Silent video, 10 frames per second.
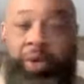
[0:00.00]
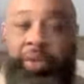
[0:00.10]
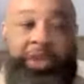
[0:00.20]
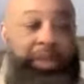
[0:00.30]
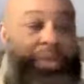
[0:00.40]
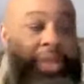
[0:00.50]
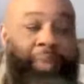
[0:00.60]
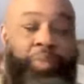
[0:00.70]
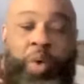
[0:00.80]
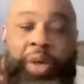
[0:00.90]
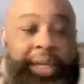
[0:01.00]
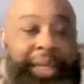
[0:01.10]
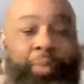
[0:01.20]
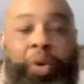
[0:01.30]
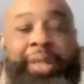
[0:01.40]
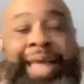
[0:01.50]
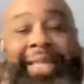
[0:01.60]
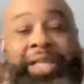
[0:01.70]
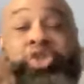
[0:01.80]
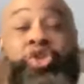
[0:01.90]
just, they want
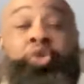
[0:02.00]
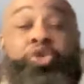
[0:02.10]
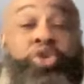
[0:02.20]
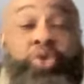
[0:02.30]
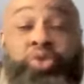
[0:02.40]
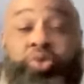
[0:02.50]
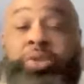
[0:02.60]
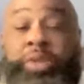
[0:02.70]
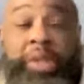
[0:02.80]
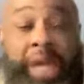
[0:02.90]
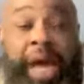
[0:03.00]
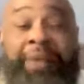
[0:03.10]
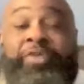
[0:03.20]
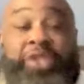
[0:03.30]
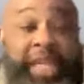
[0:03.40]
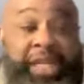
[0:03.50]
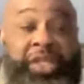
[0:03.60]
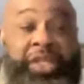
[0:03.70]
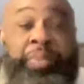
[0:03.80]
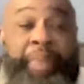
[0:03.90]
like the social
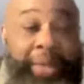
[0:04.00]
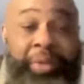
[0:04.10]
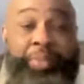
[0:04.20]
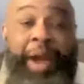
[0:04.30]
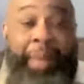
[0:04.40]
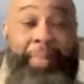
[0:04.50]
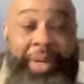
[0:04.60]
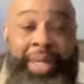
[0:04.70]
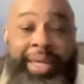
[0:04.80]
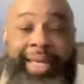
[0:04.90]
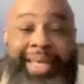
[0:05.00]
conversation about the property.